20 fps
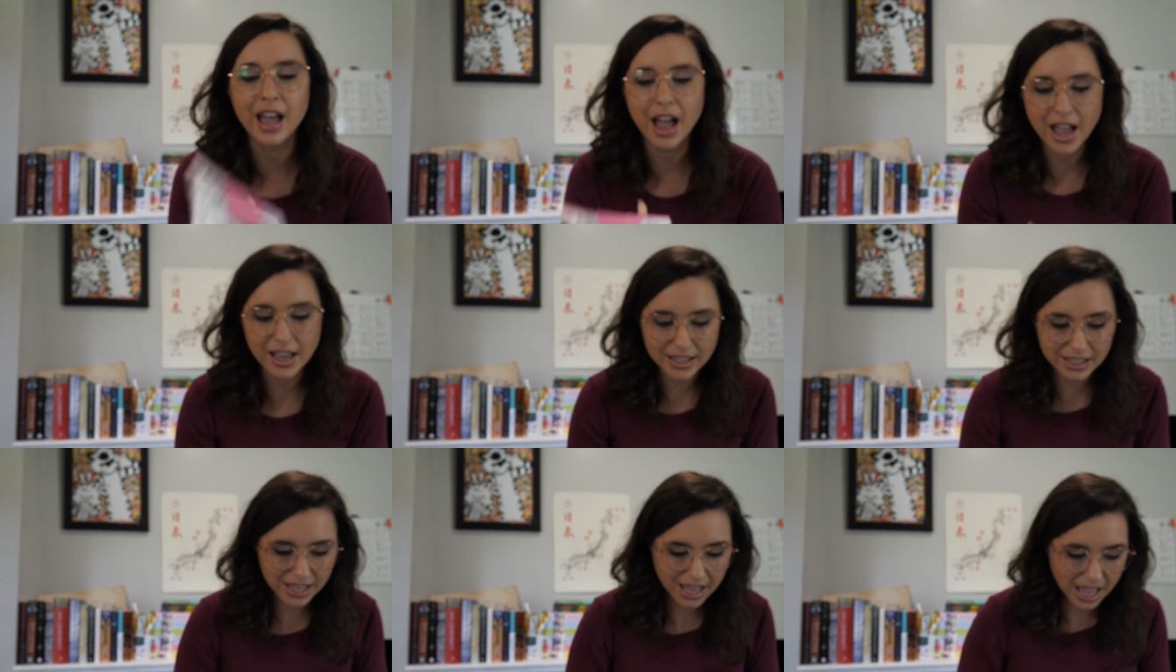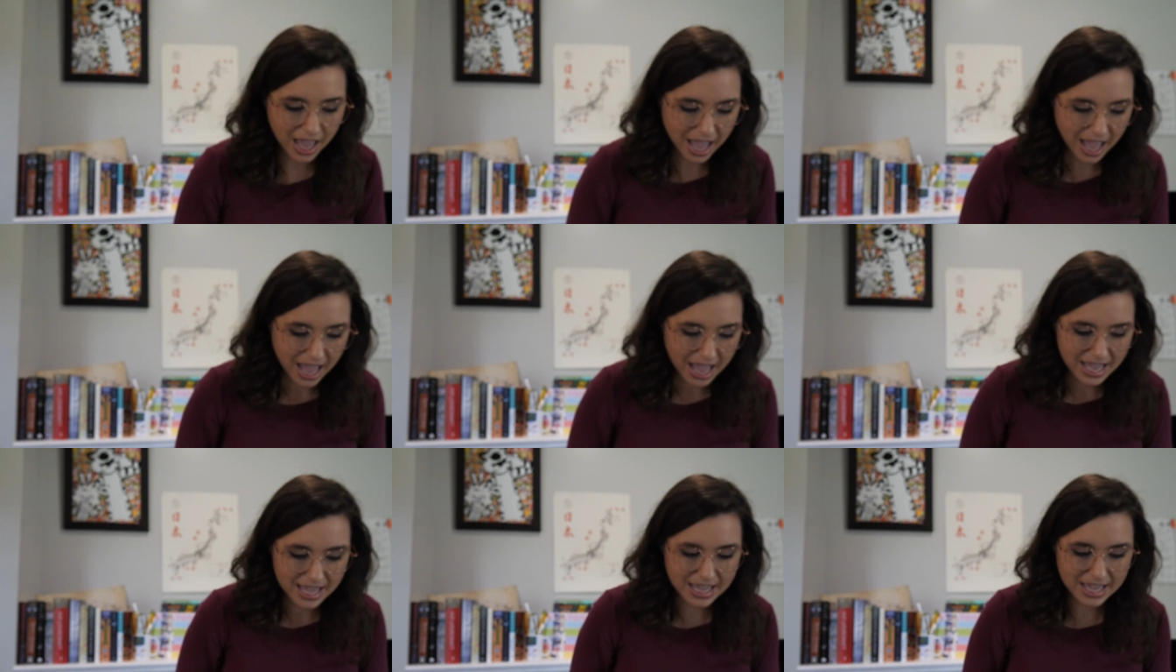I,
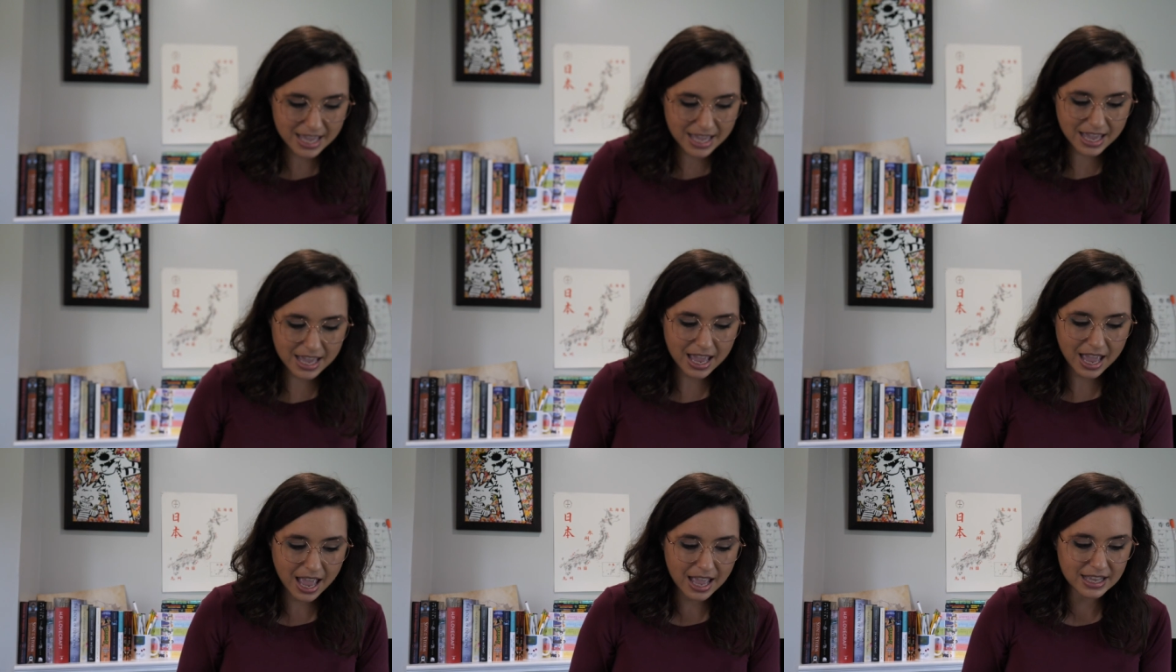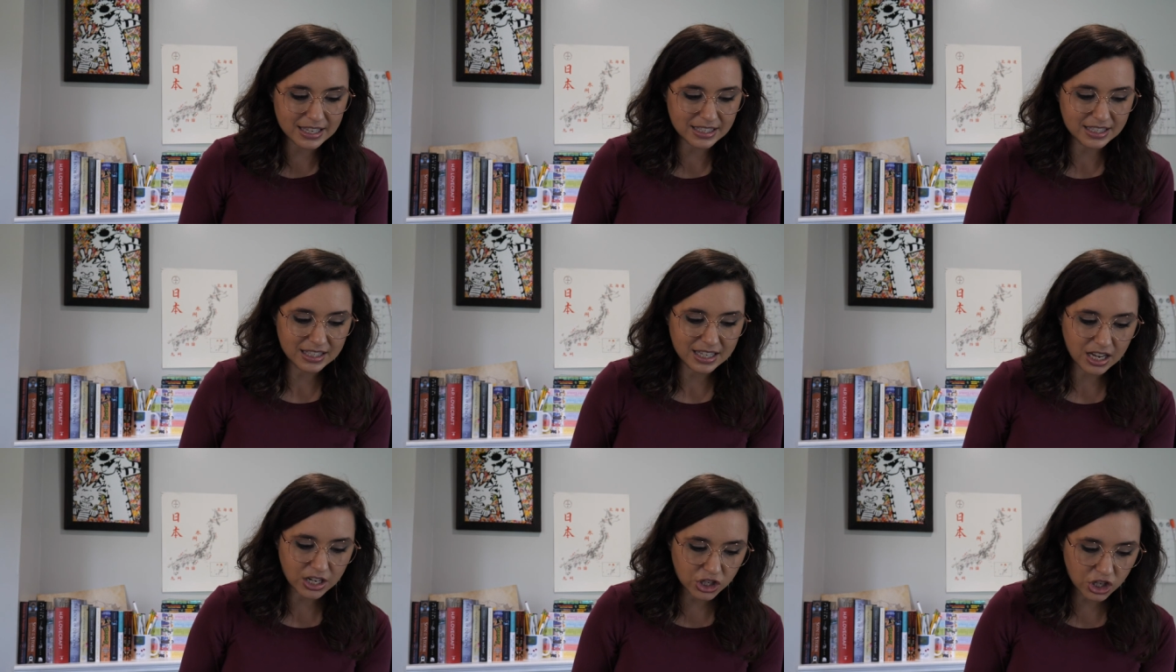he
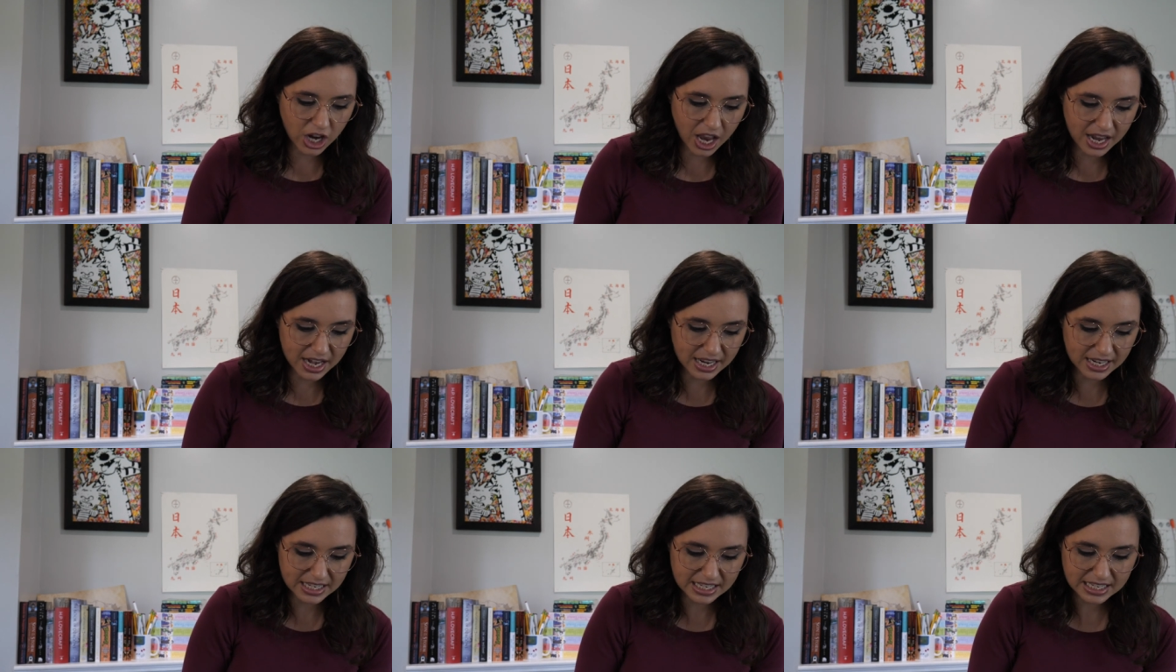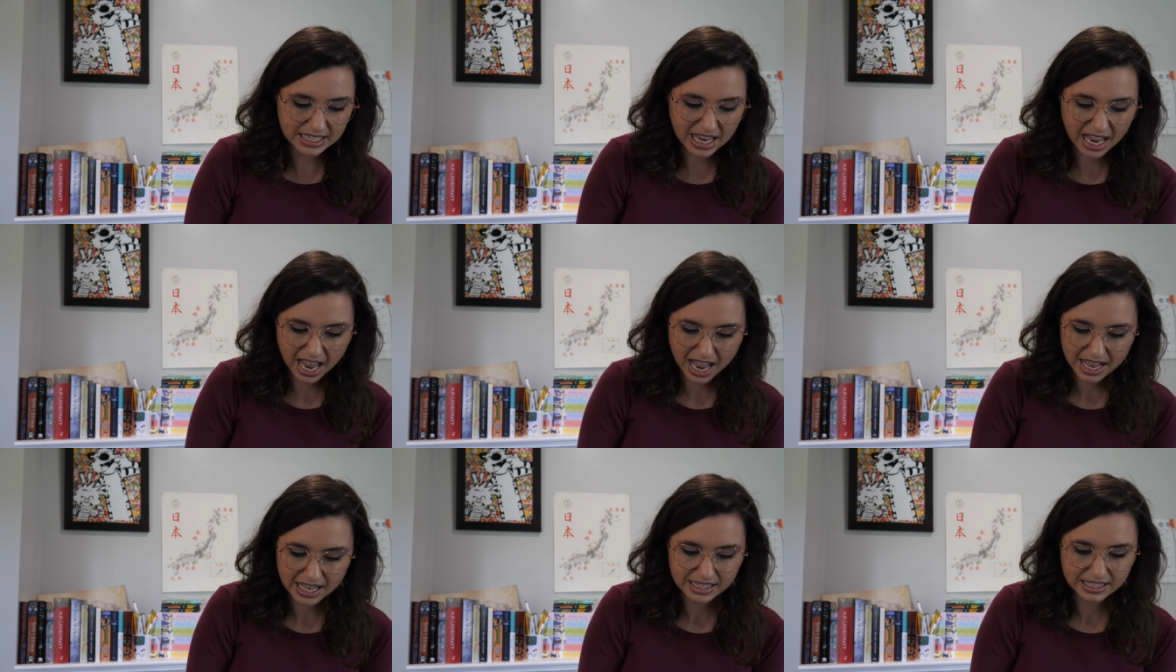is such an
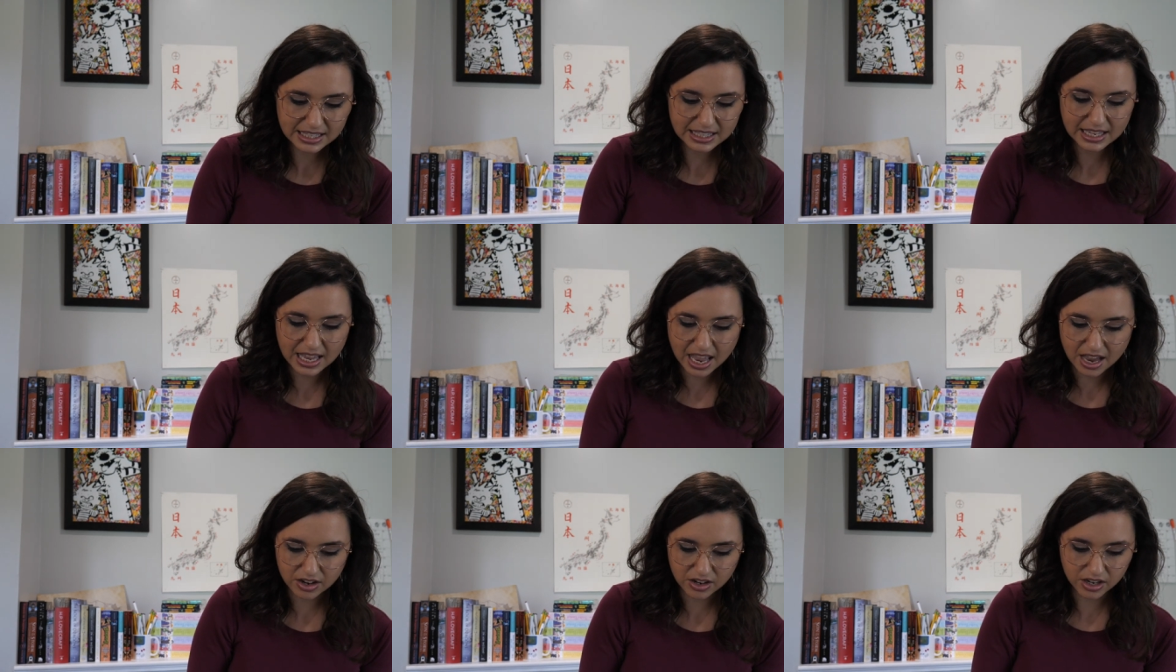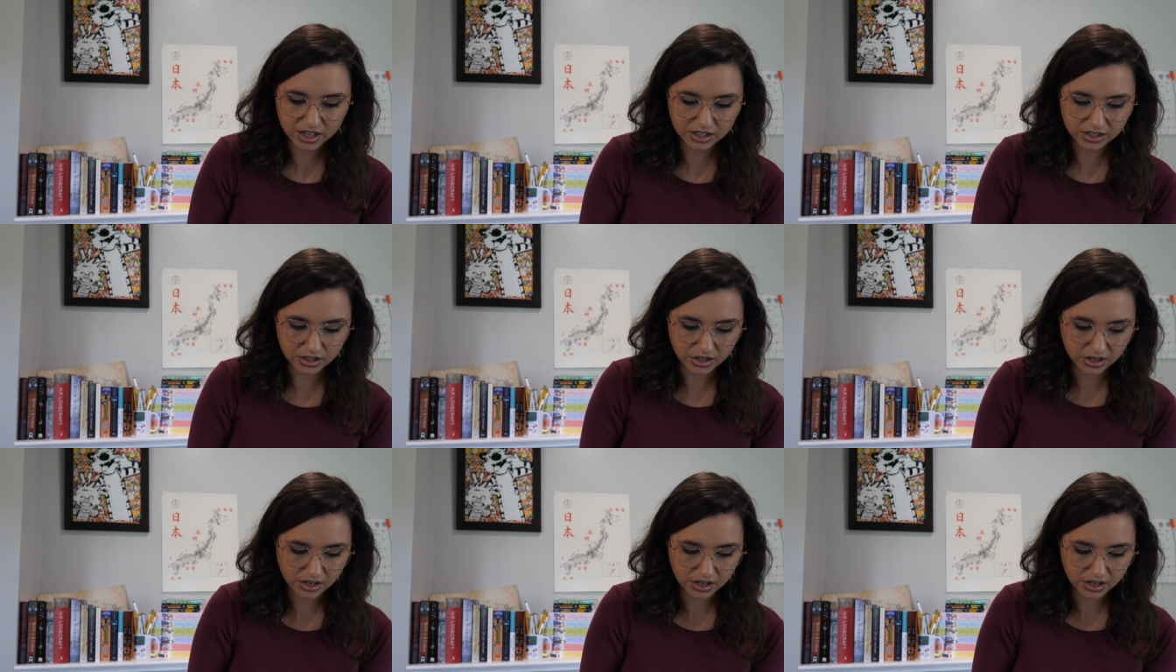intense
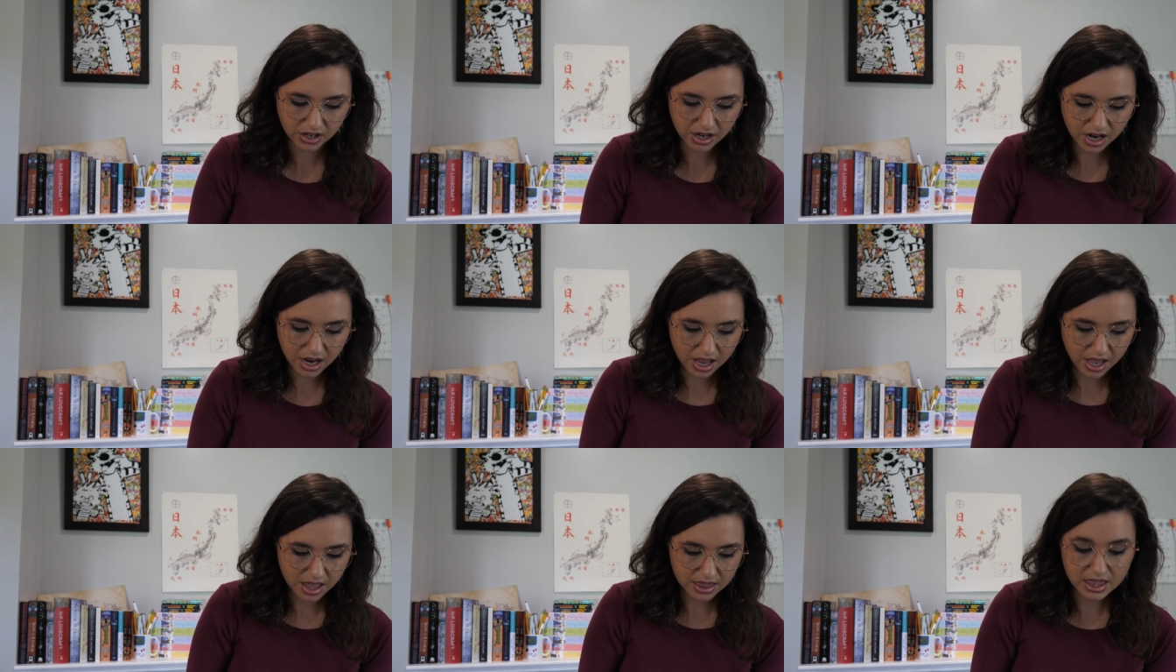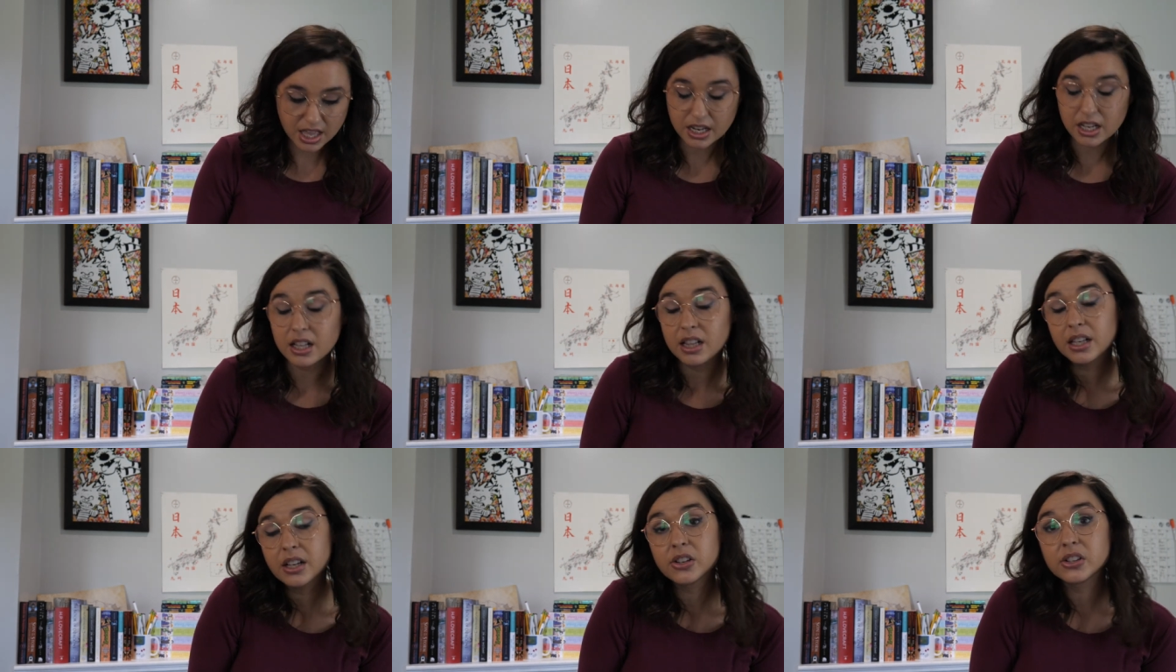character
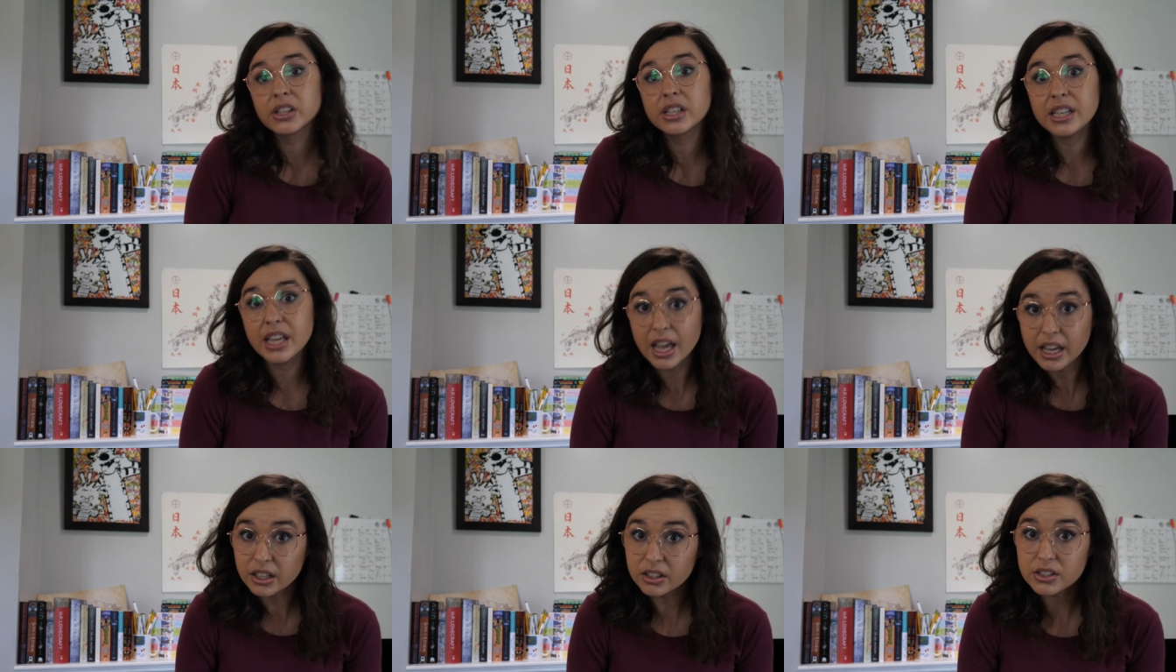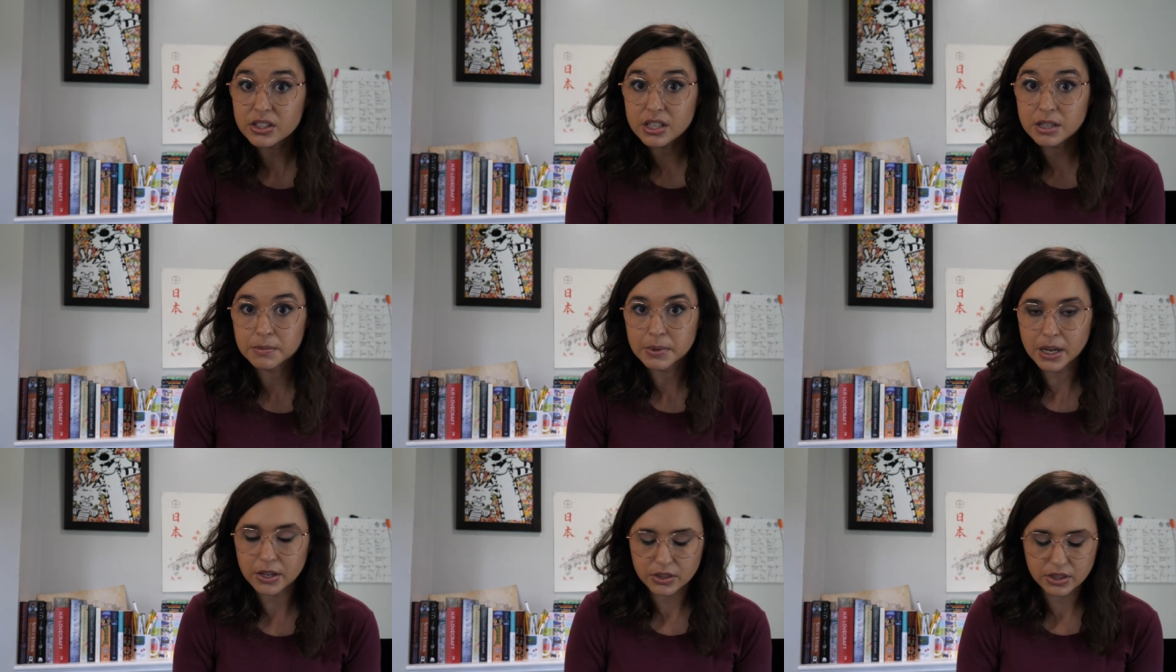that clearly cares
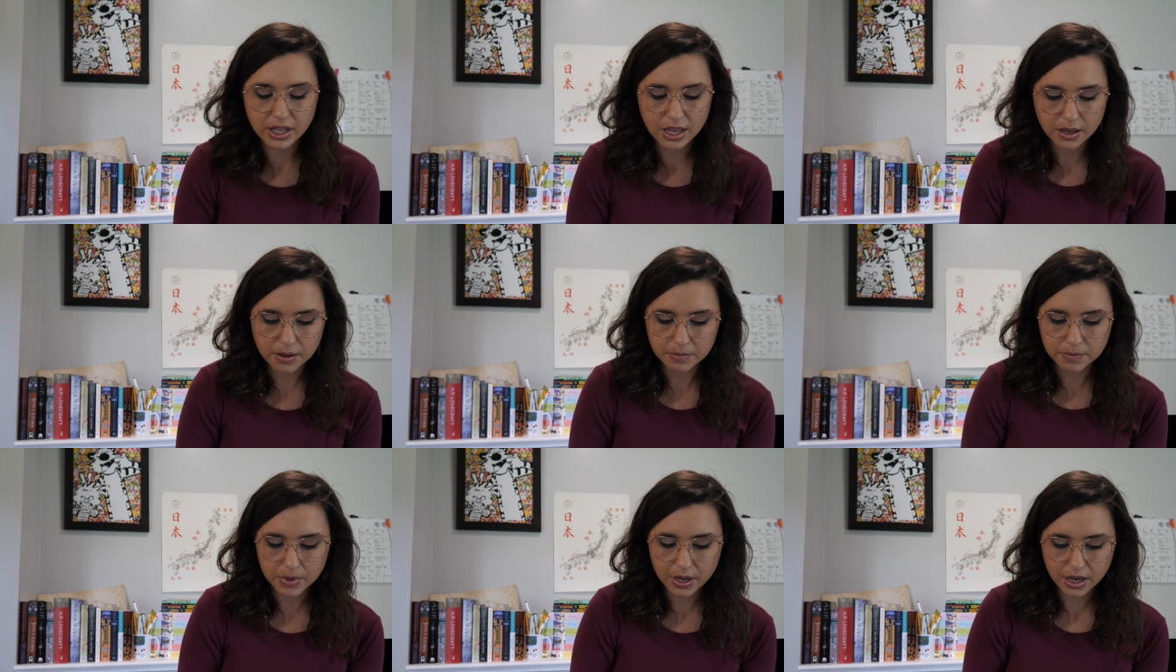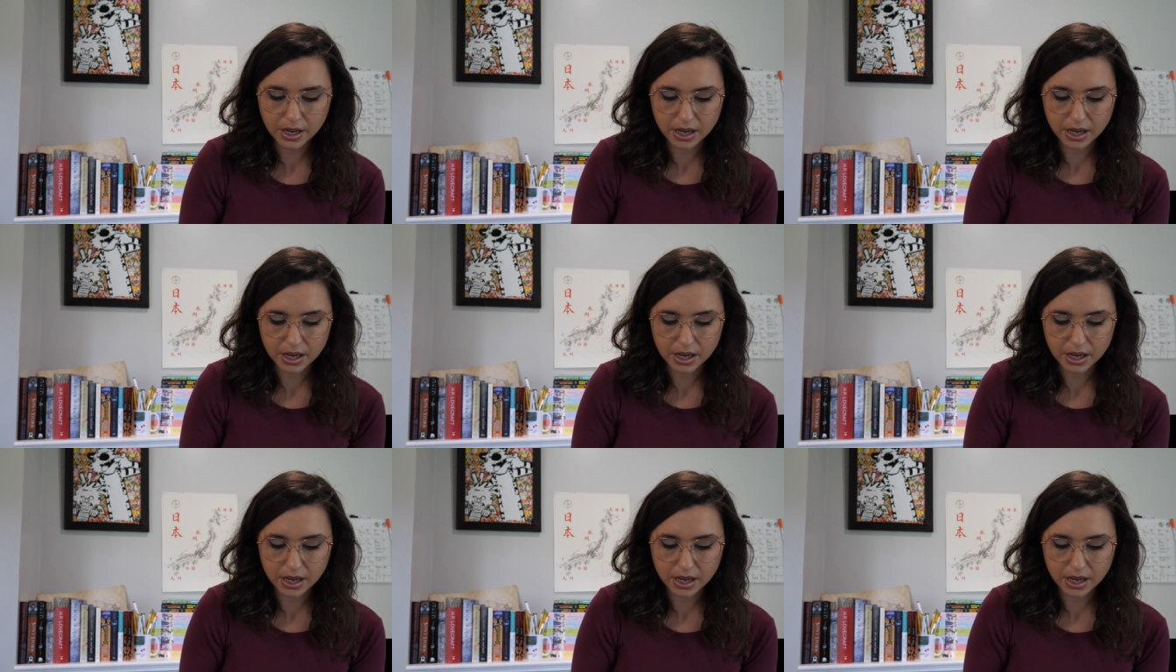about them,